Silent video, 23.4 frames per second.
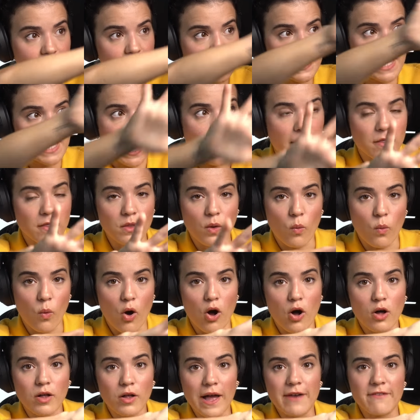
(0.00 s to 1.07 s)
scan the
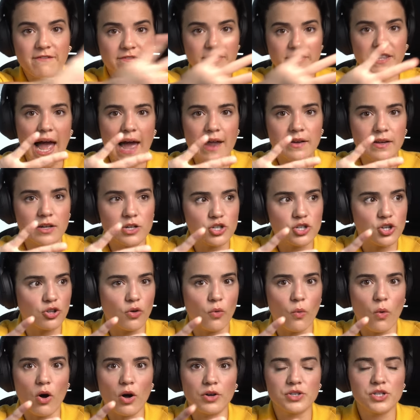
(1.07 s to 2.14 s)
wall and flatten it to
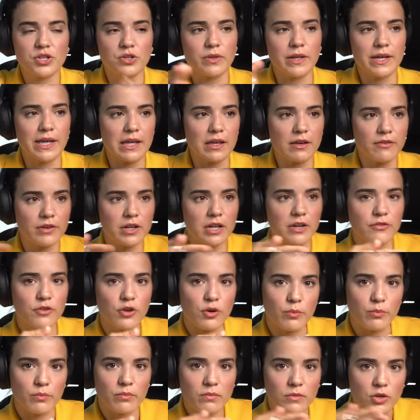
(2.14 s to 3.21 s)
the wall, so like even if
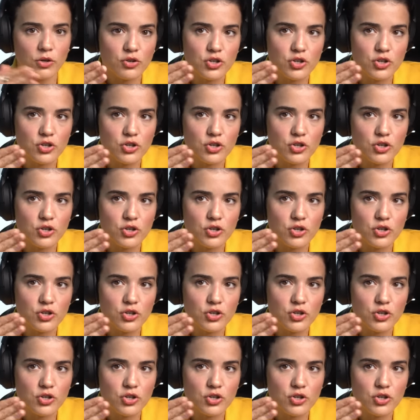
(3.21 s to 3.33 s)
you're